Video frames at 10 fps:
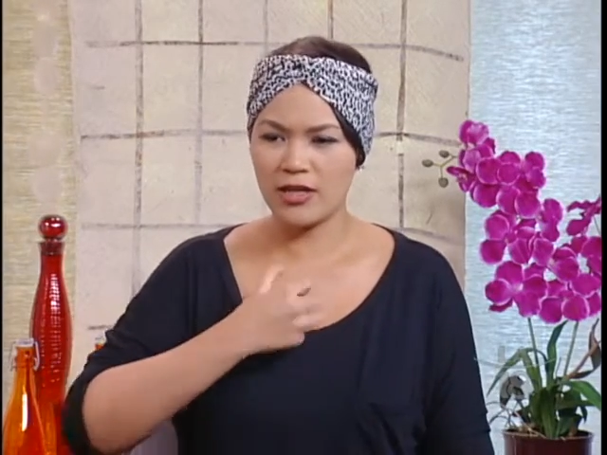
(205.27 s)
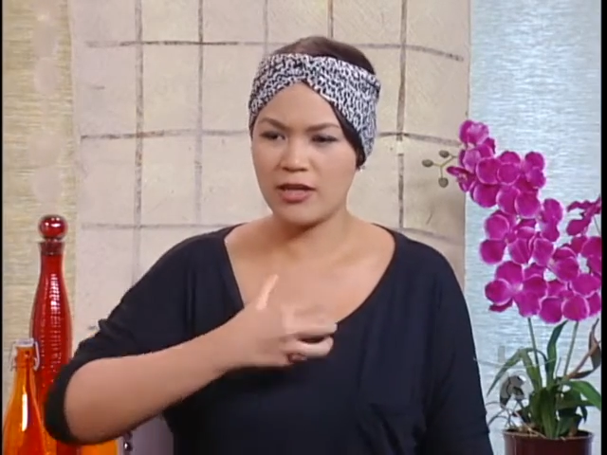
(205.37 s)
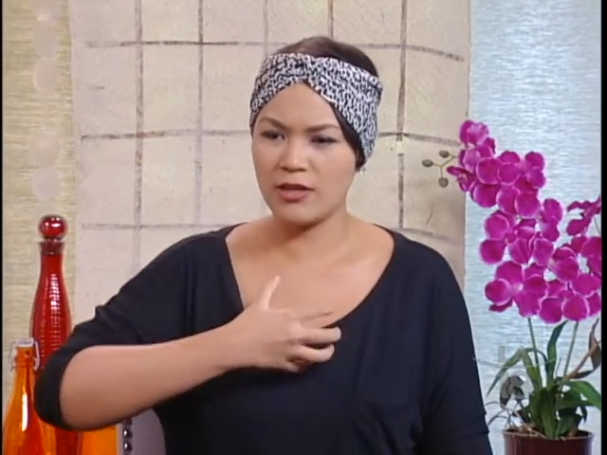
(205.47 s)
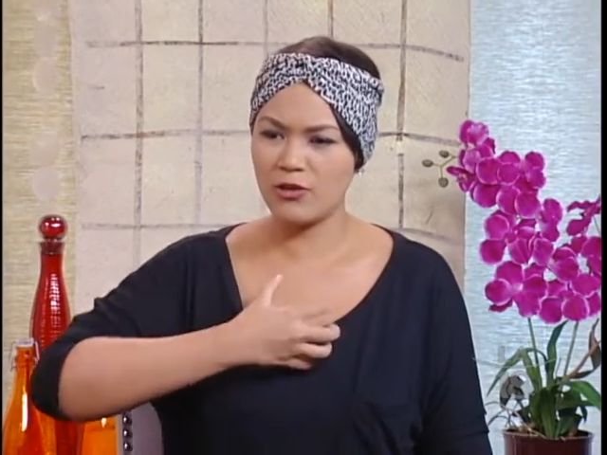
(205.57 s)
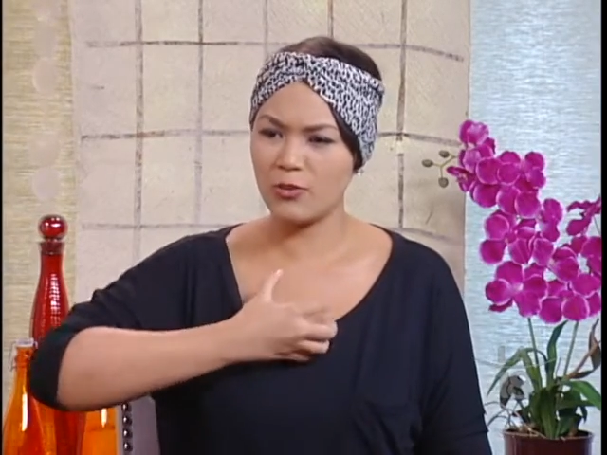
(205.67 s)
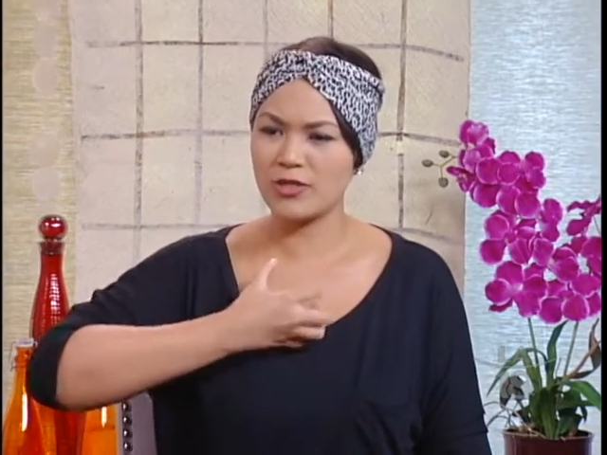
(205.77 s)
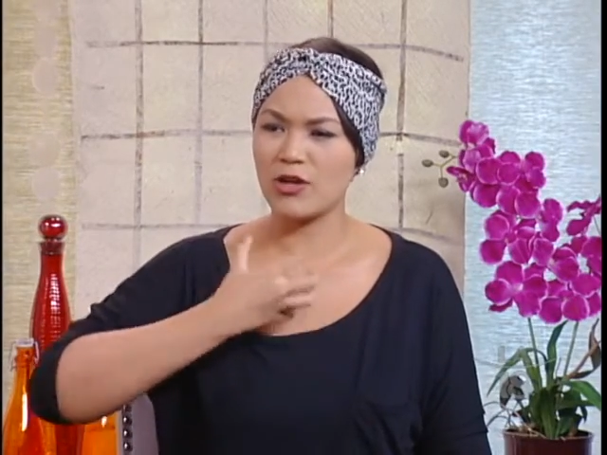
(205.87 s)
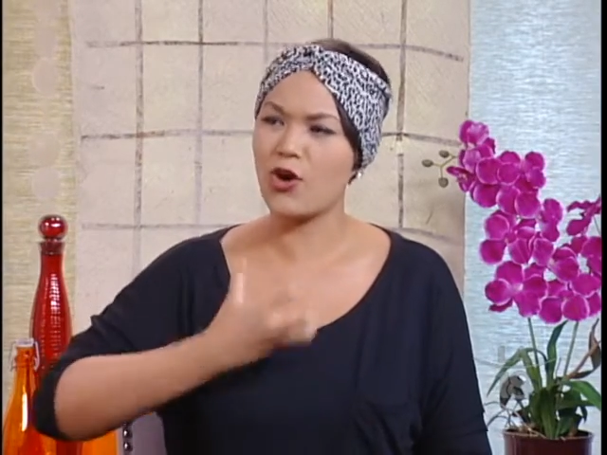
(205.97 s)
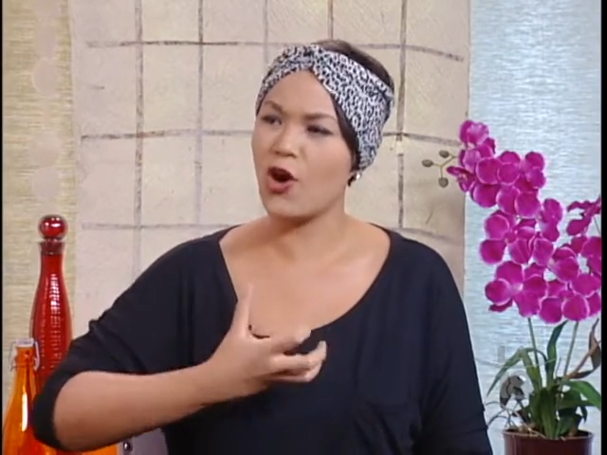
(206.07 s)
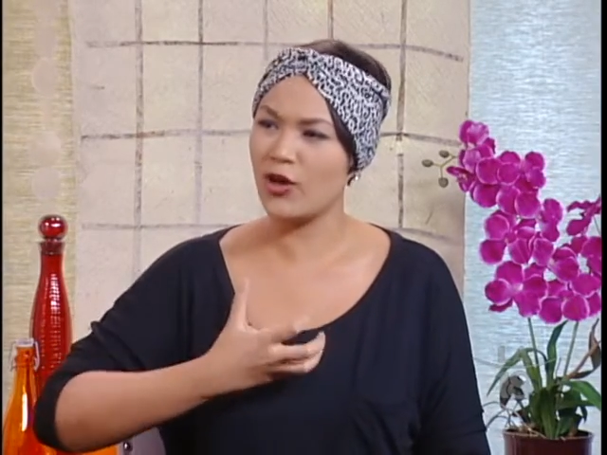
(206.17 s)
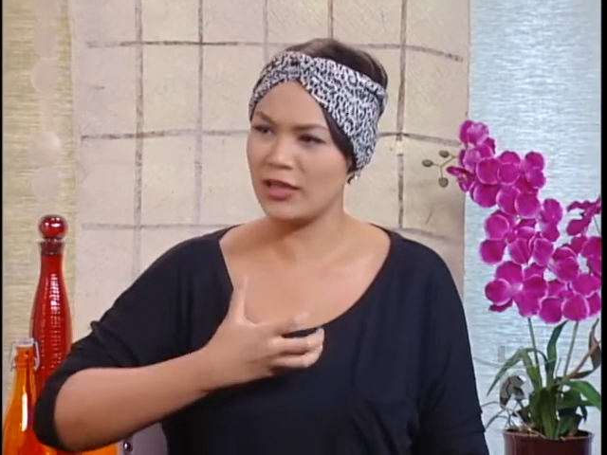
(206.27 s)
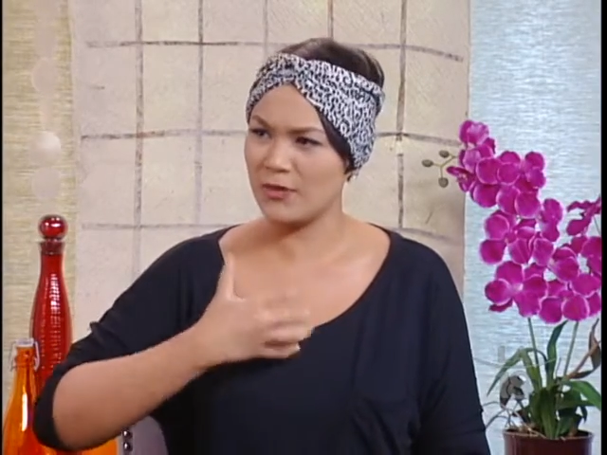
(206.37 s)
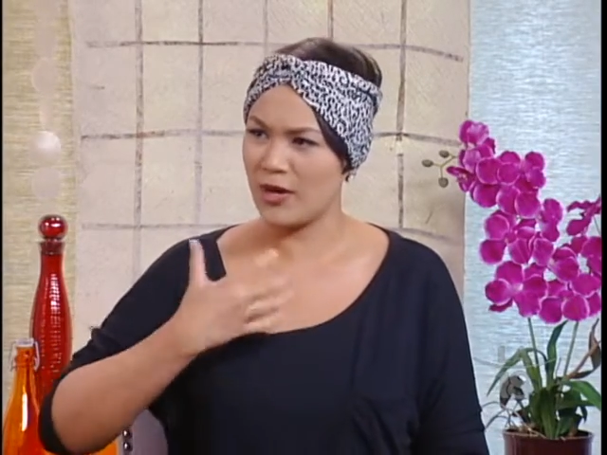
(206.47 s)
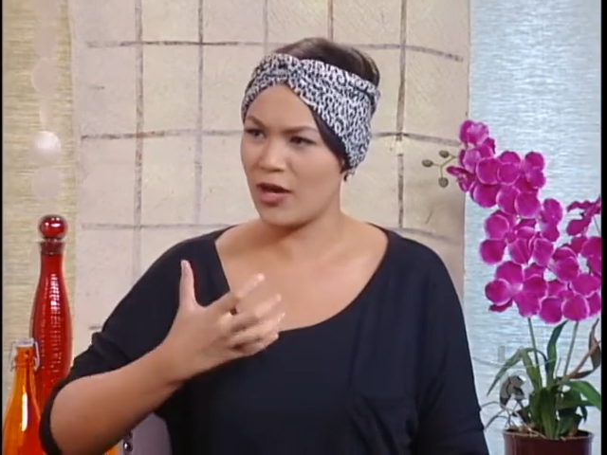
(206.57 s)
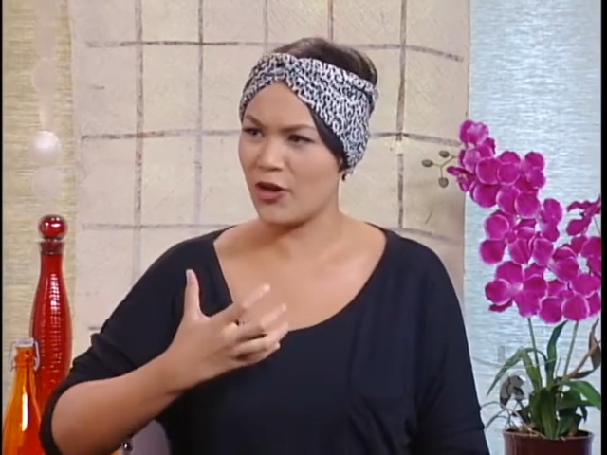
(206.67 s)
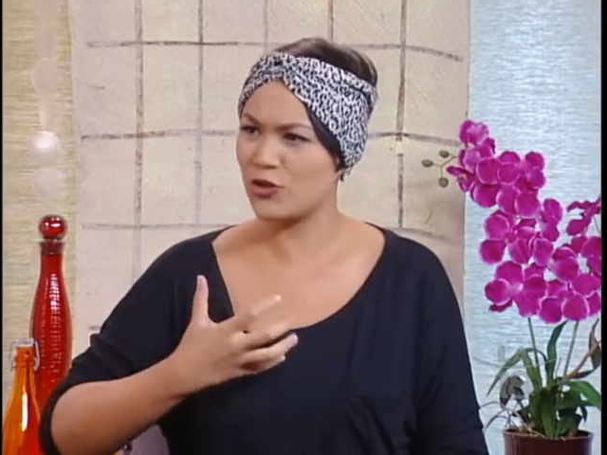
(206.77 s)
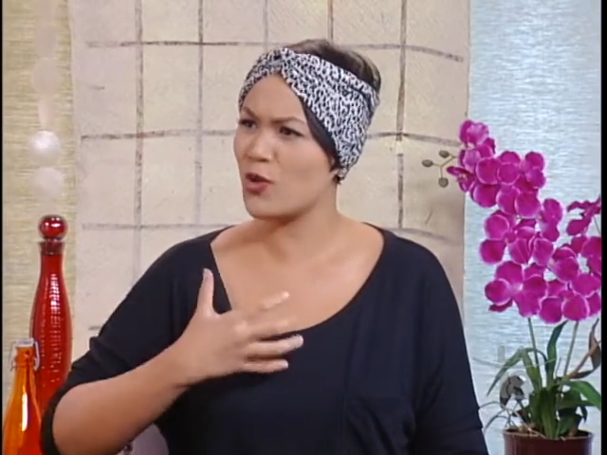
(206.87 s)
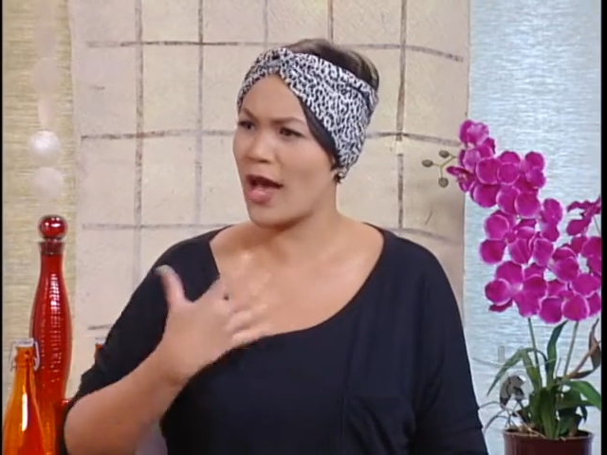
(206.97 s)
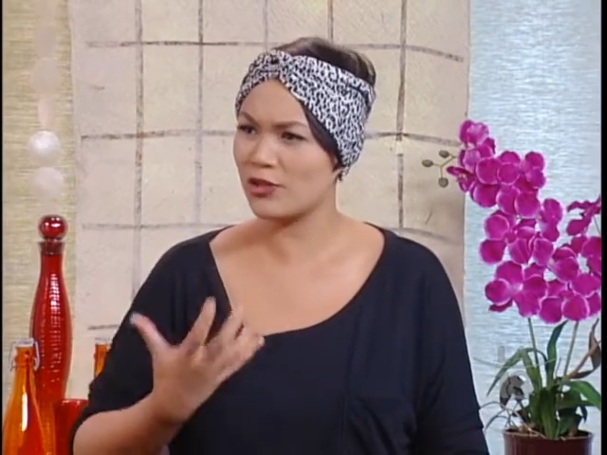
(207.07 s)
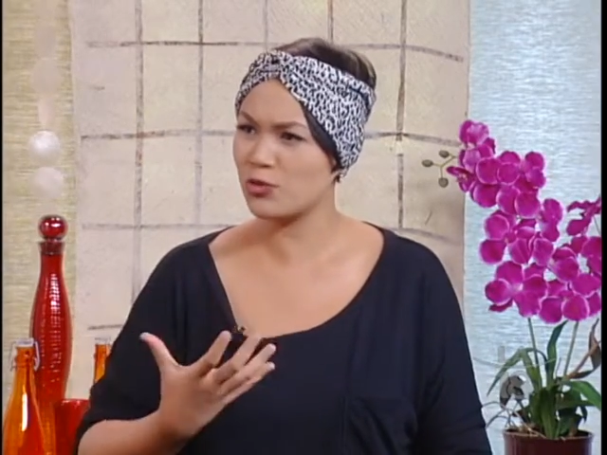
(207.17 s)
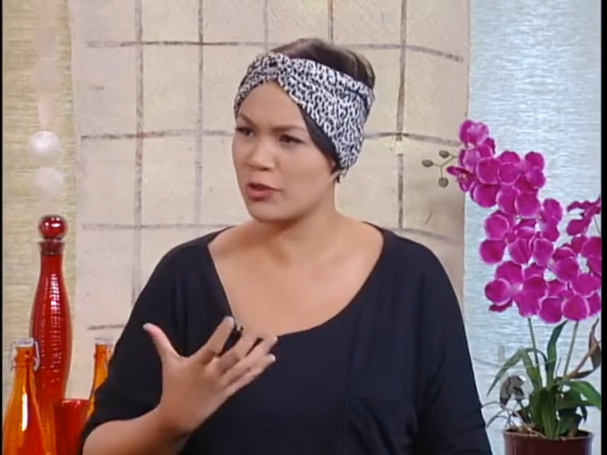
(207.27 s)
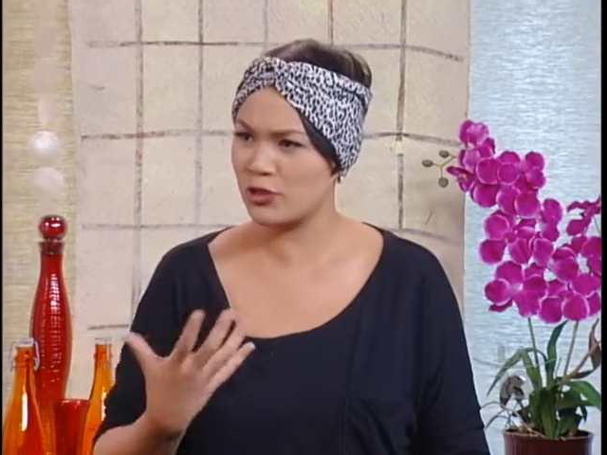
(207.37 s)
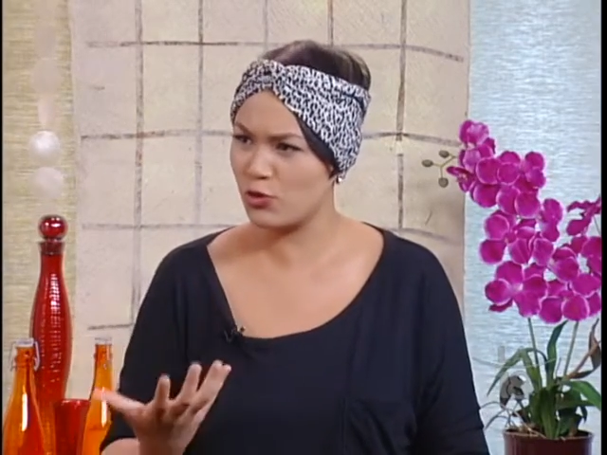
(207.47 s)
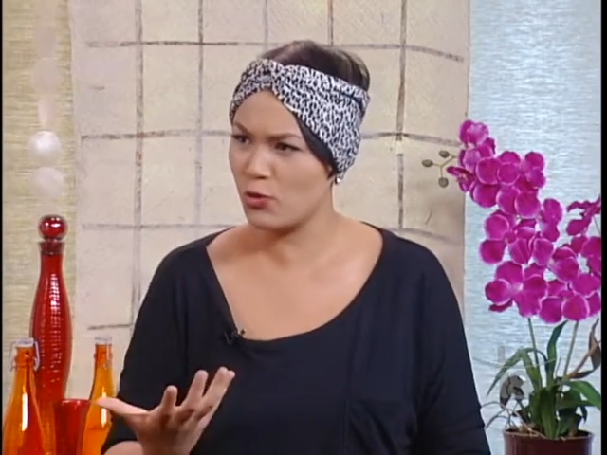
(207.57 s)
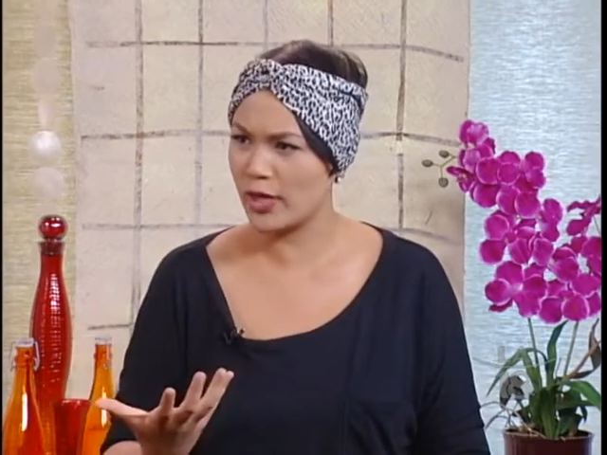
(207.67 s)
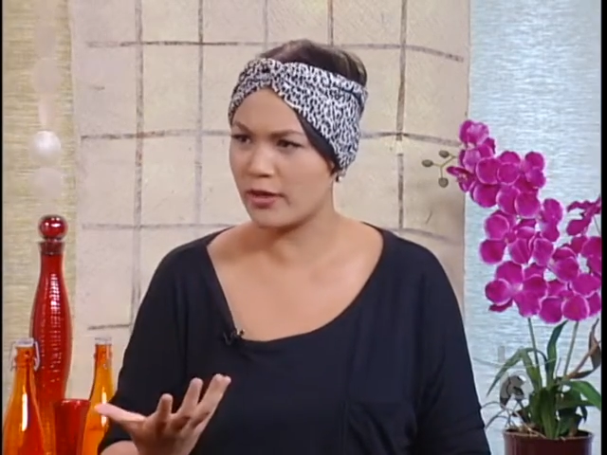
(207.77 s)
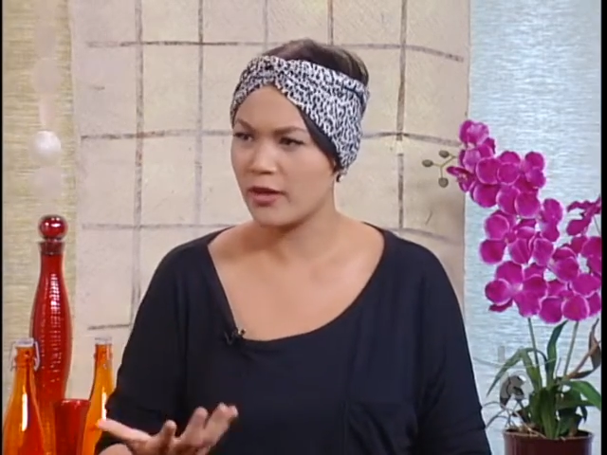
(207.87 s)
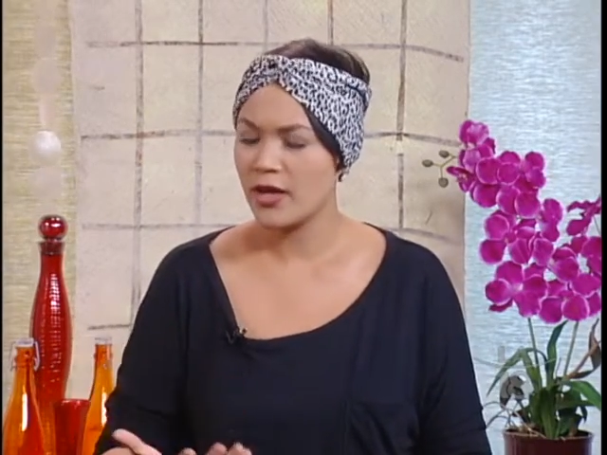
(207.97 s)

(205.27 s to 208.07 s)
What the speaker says: and there was a call in my heart to actually do it.